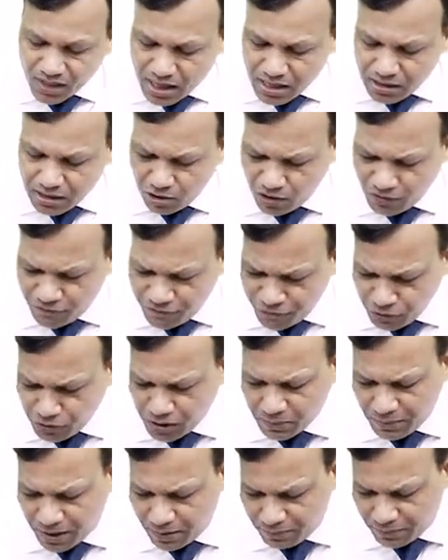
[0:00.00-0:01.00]
Now if you
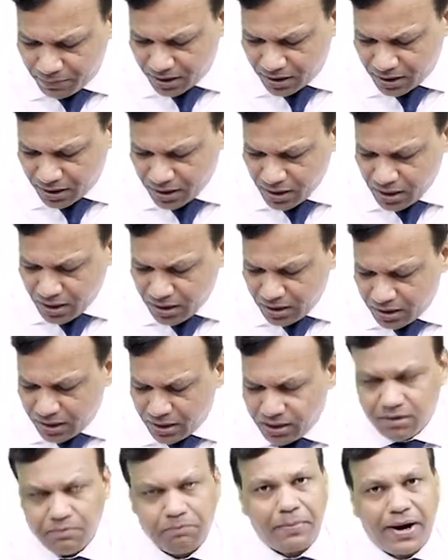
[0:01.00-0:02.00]
remember,
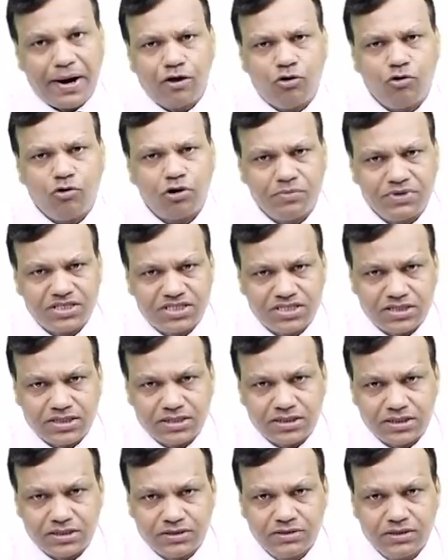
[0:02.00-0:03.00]
in
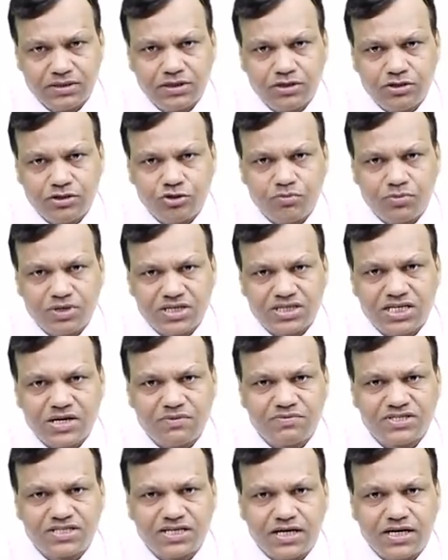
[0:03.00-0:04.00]
biochemistry you must
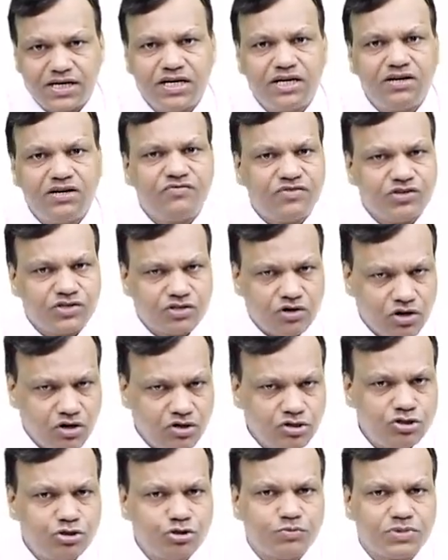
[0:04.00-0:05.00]
have studied, in
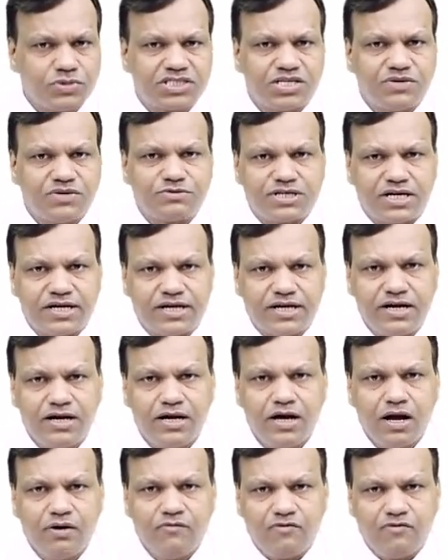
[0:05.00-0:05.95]
physiology you must have studied